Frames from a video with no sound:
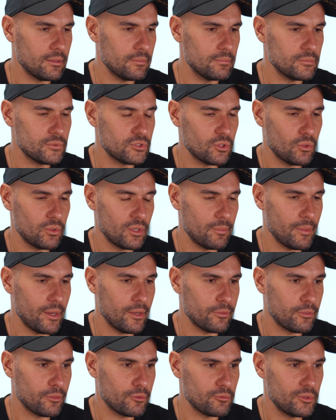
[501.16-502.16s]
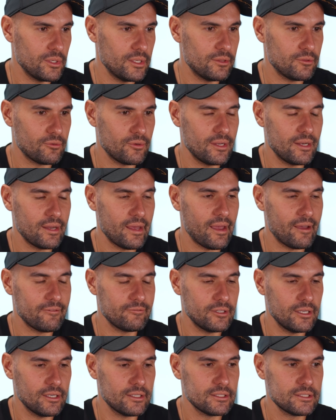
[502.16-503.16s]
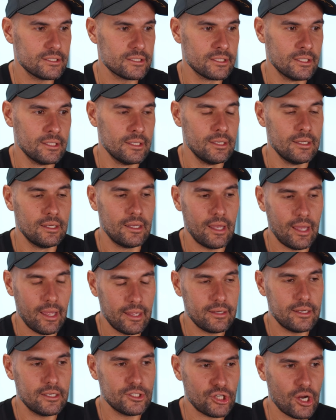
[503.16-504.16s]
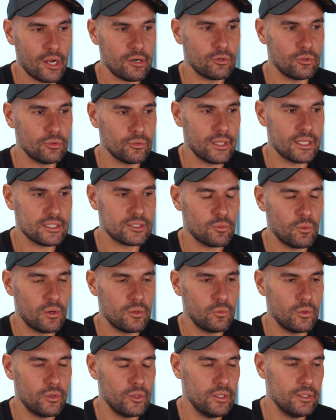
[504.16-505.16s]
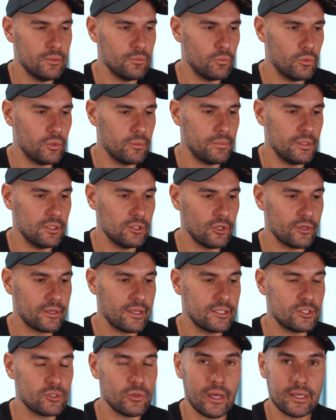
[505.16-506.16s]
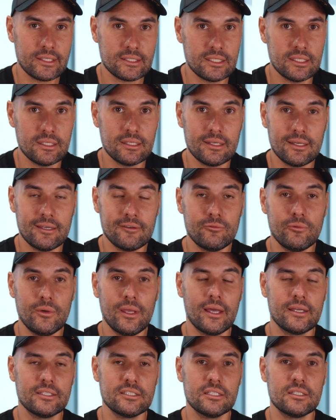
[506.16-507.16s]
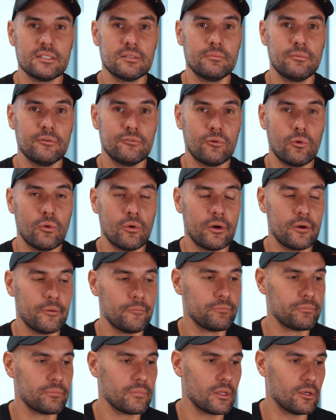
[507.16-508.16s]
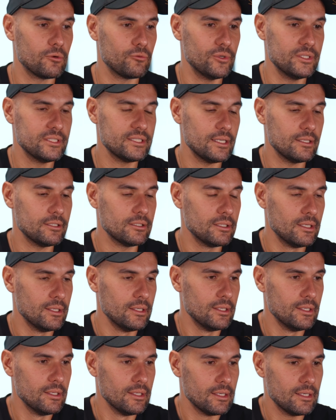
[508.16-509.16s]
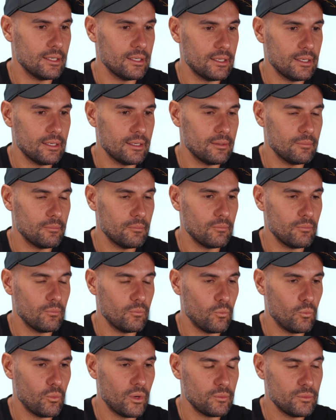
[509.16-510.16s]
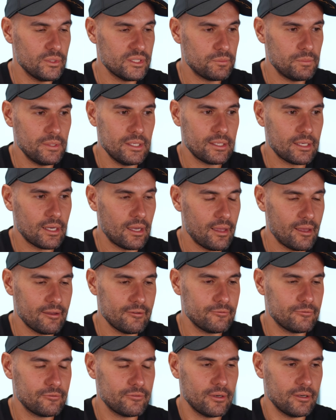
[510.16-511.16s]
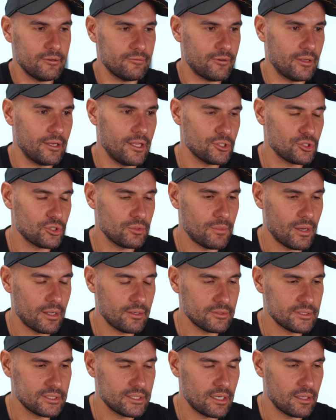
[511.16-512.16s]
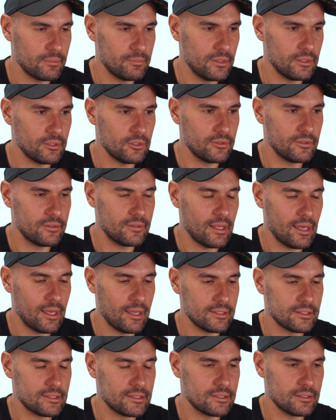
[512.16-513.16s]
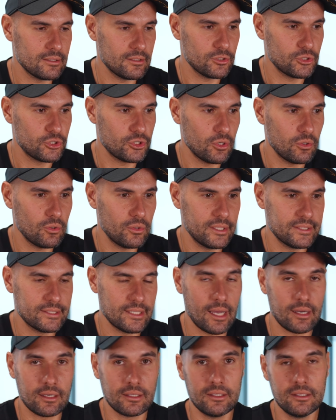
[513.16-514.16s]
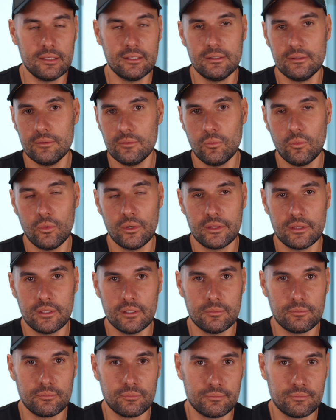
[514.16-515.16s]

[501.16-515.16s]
So in about 3.5 years. And in general, that's when we would be looking to exit, if we exit before resale. When we speak, I have financial models that I build that show exactly what the